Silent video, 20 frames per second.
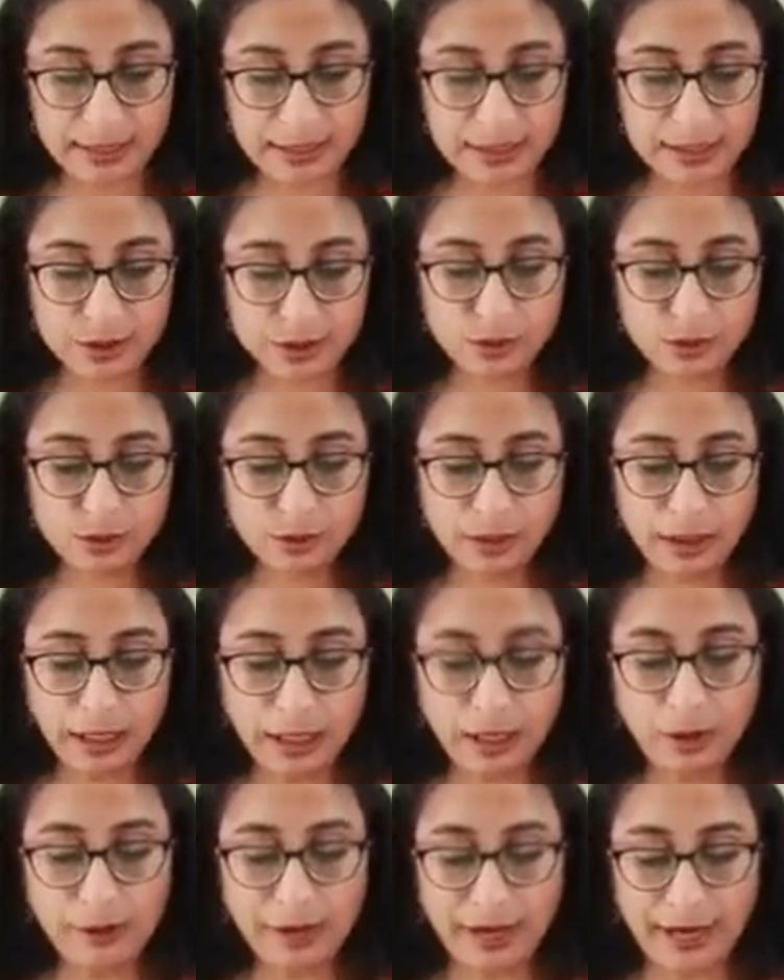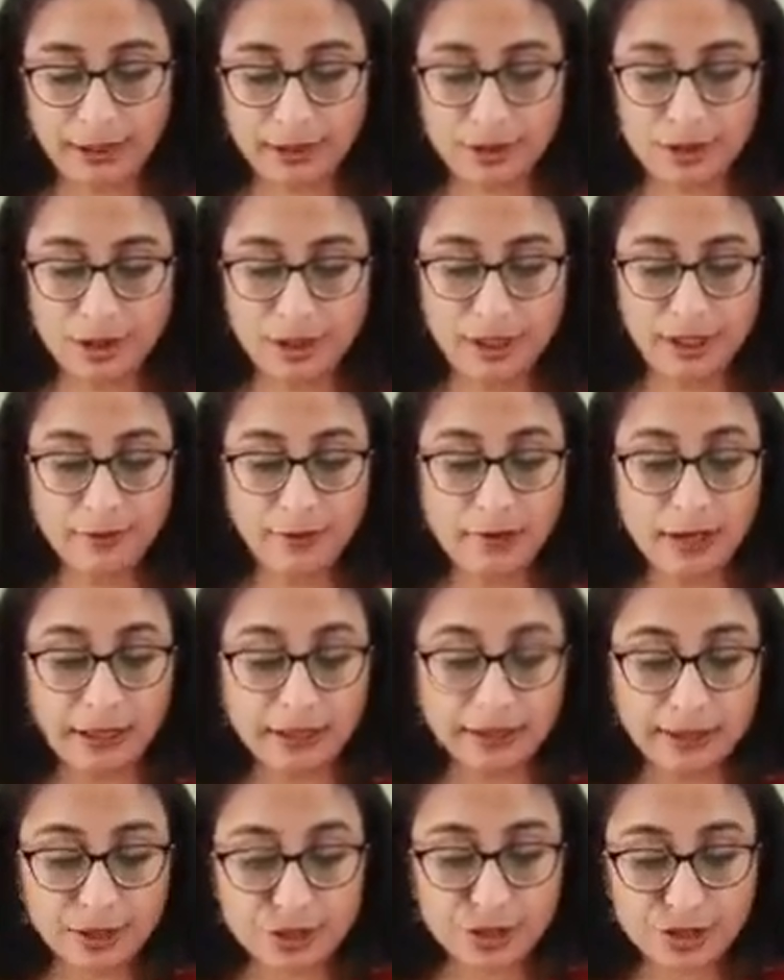So now actually
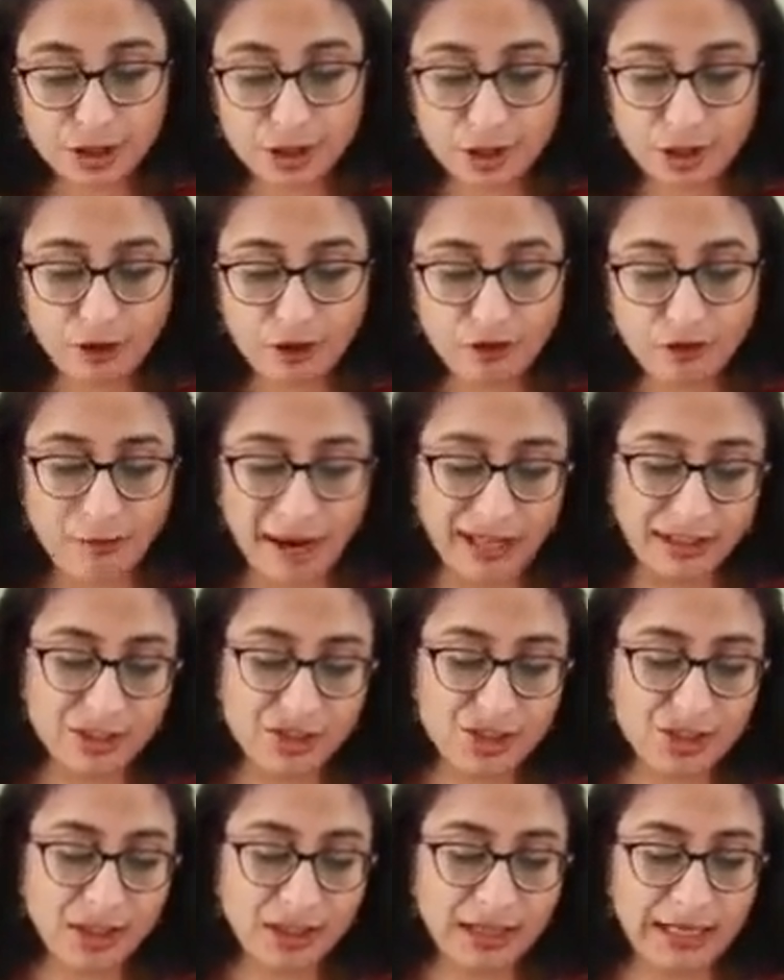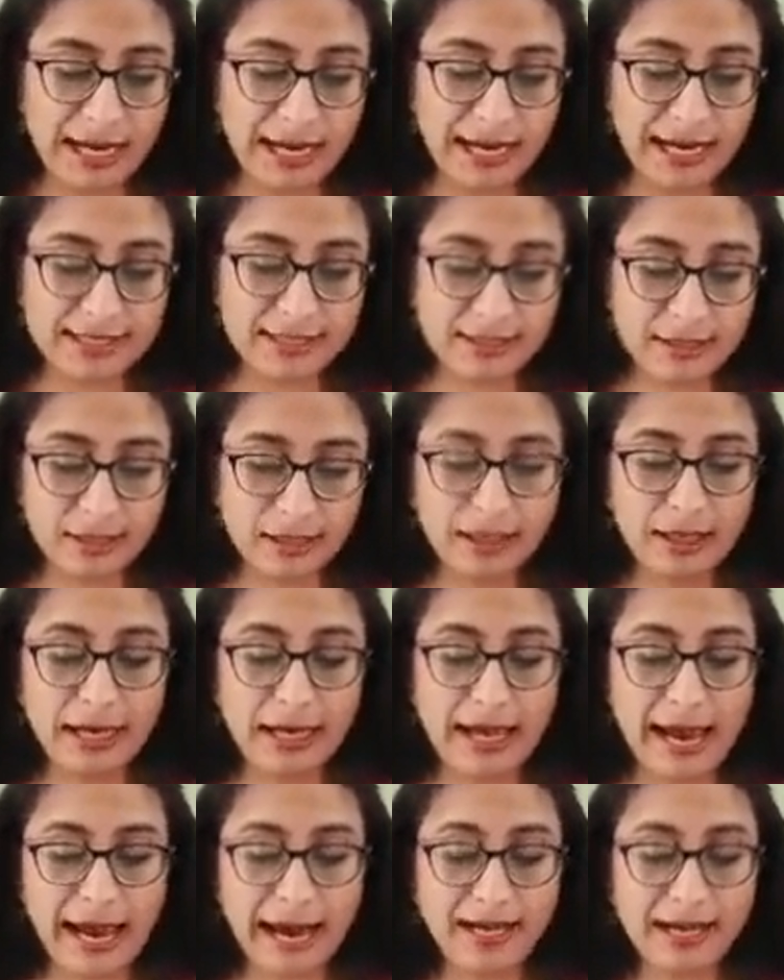the children of managerial class
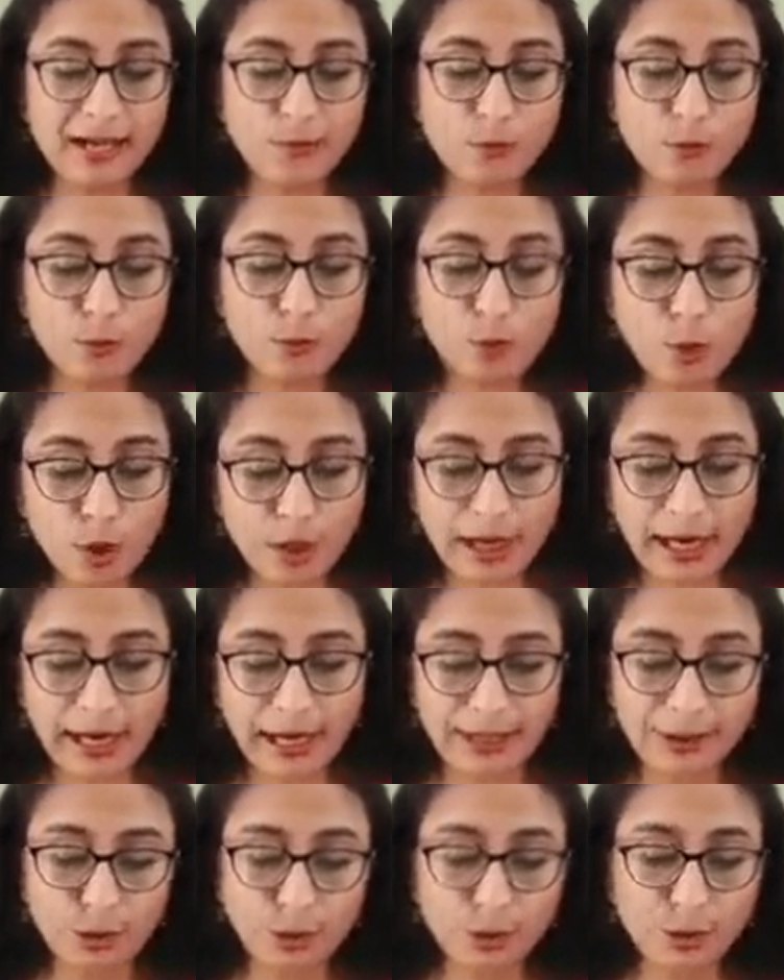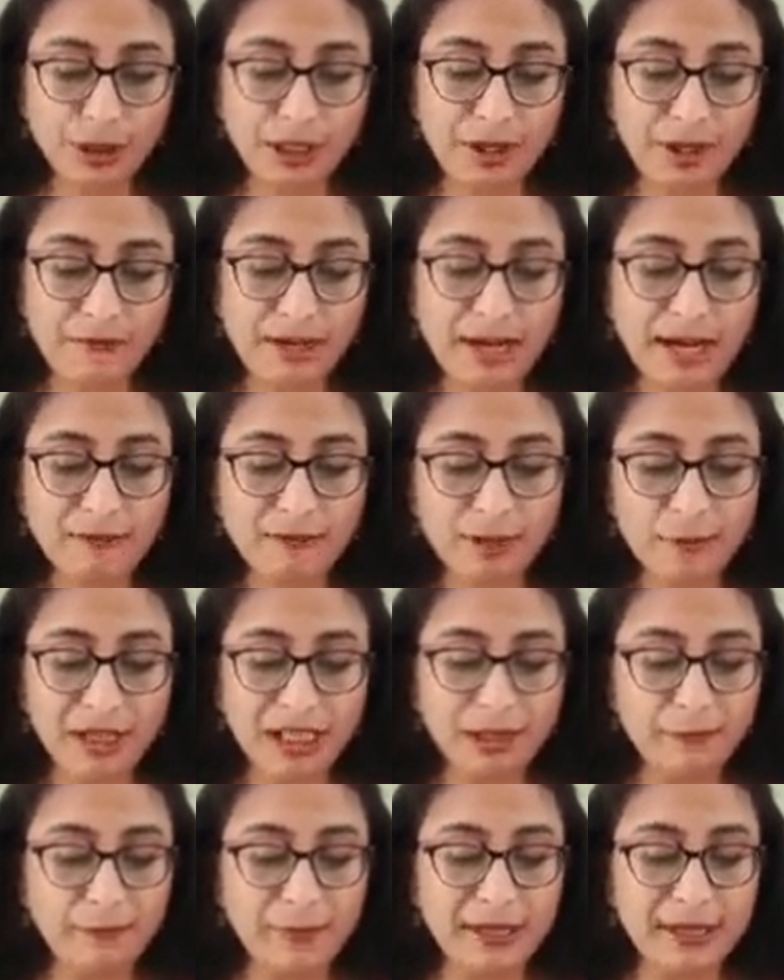had more IQ even after
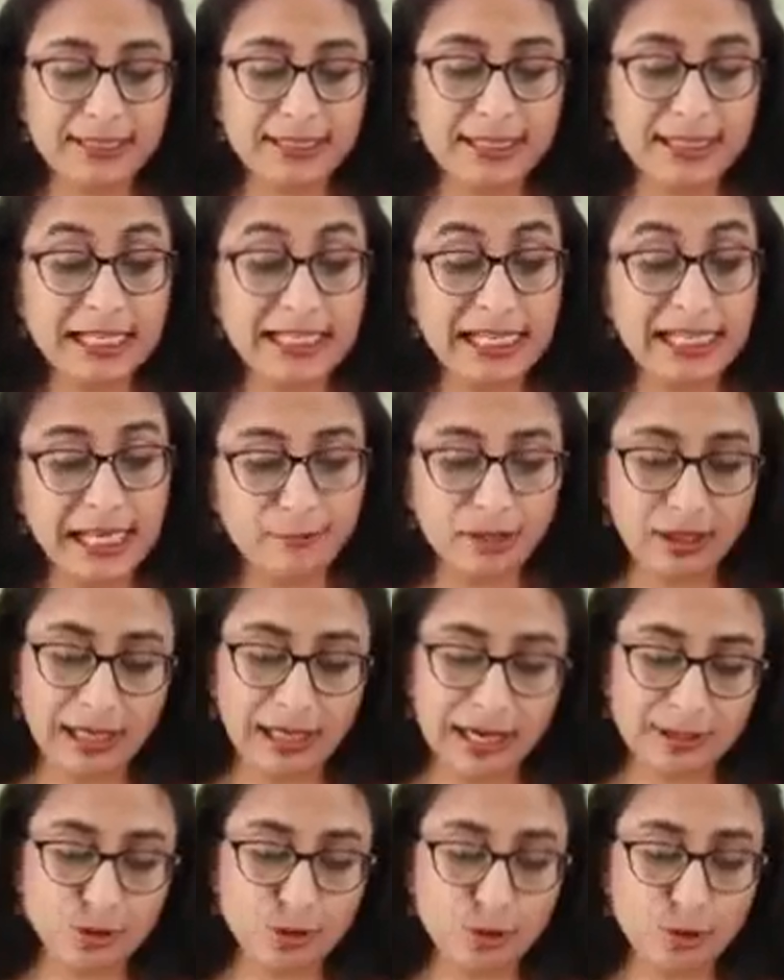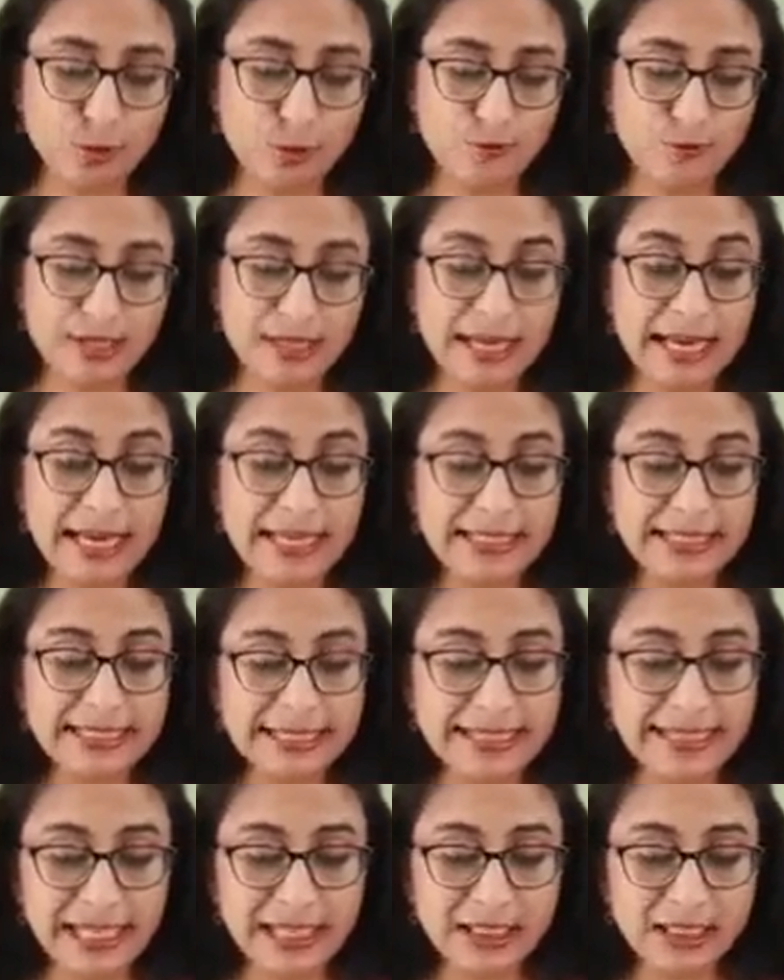being placed in labor class homes.
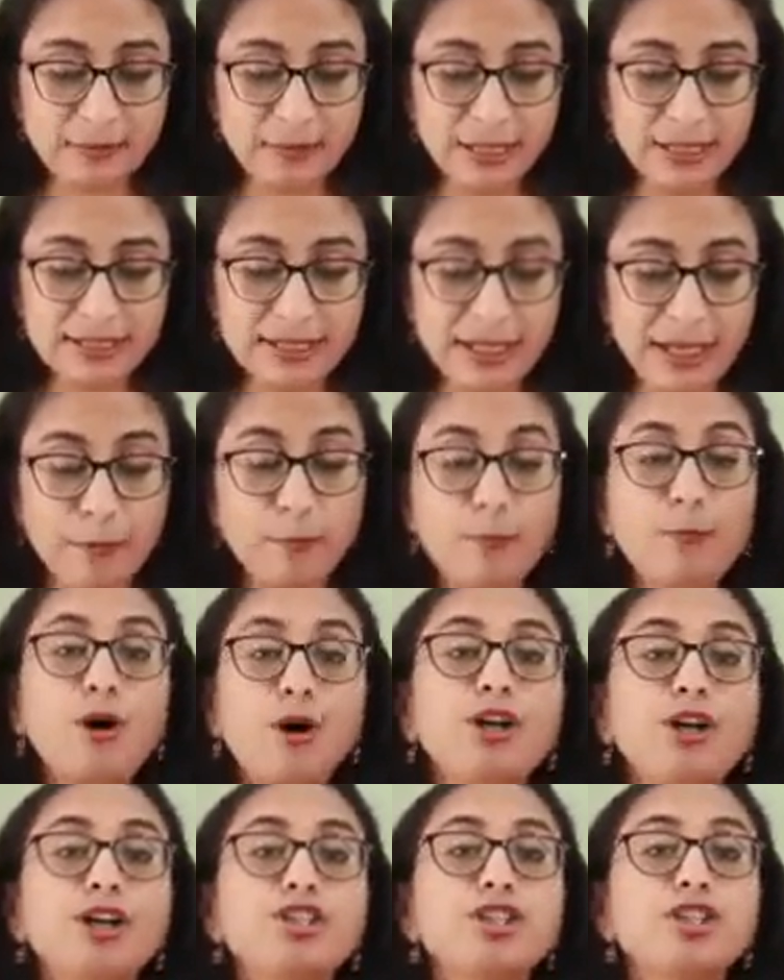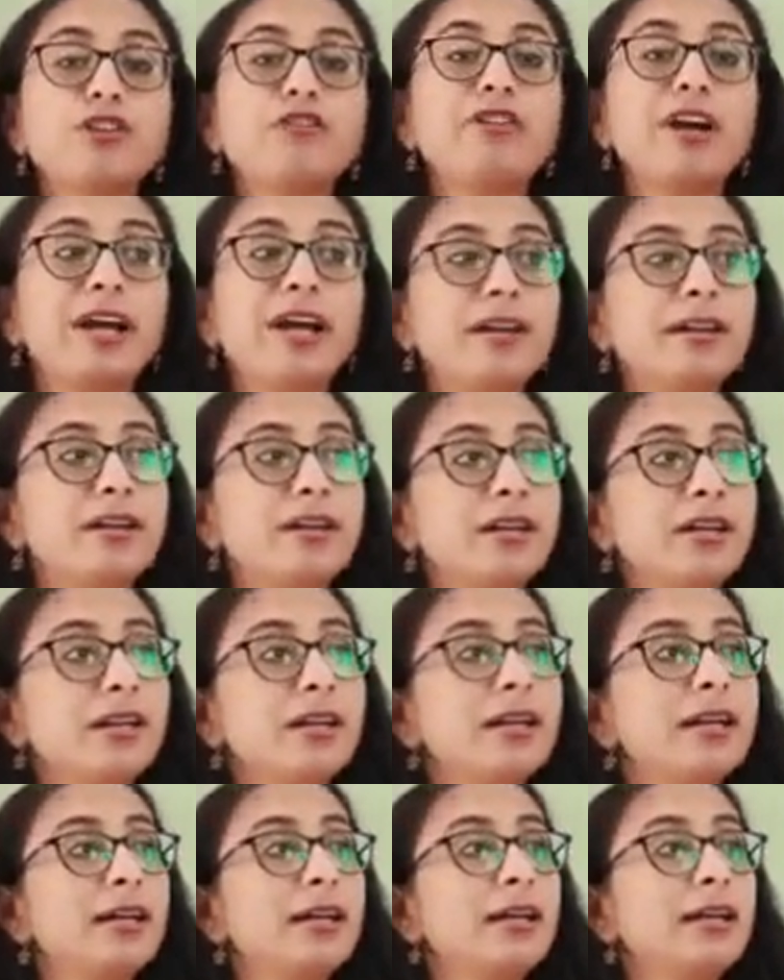This explains the importance of
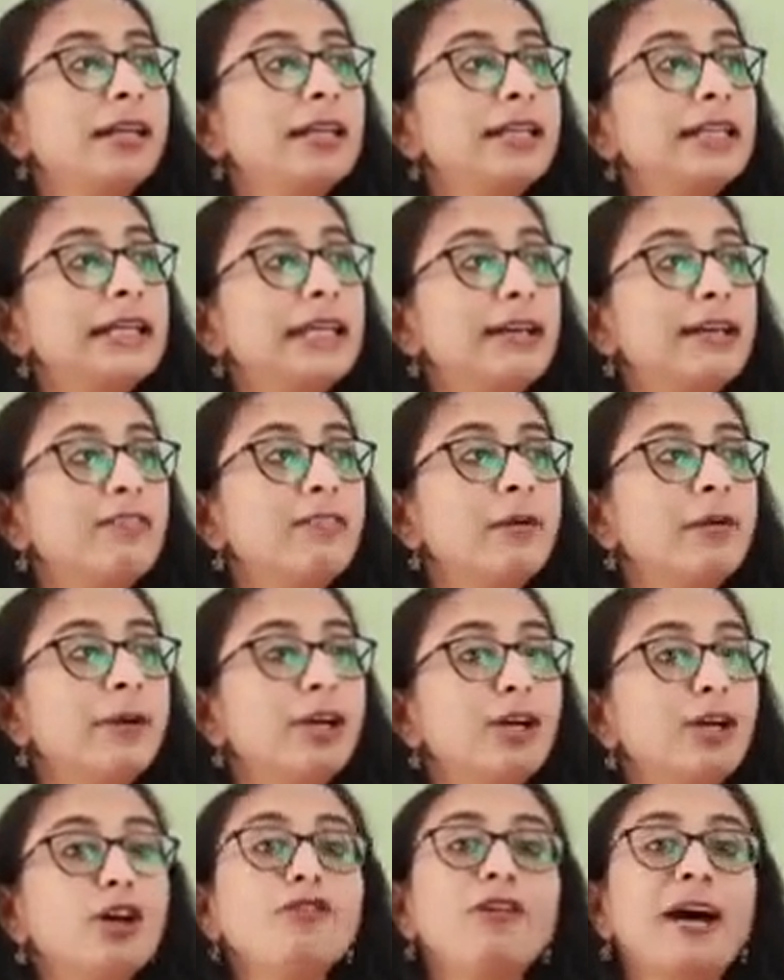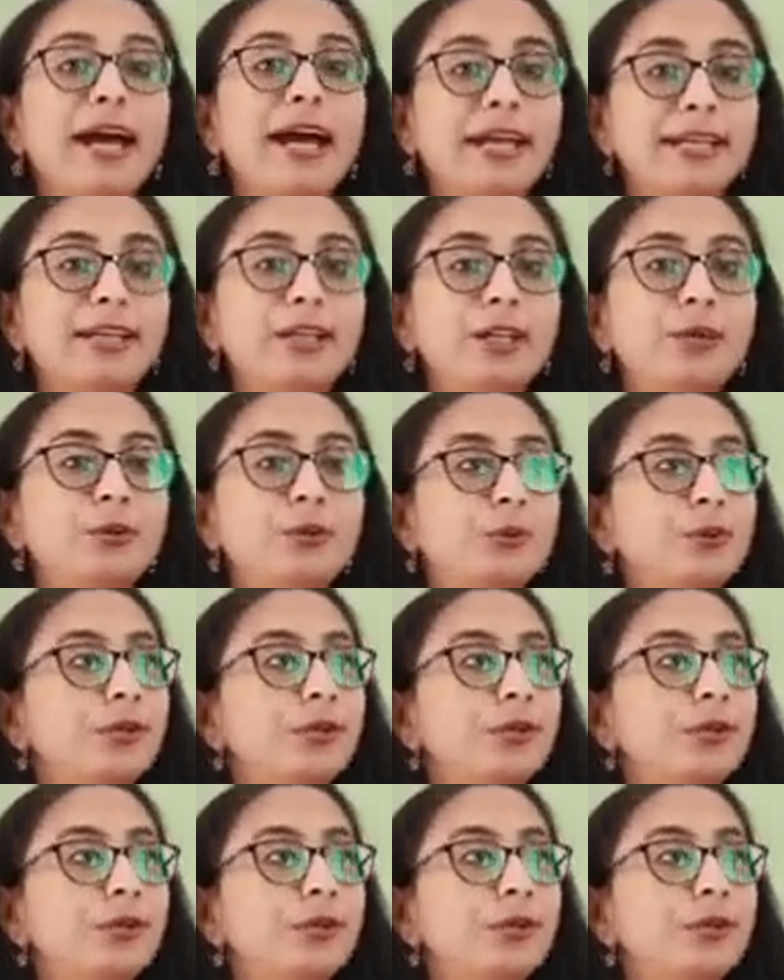heredity in the development of IQ.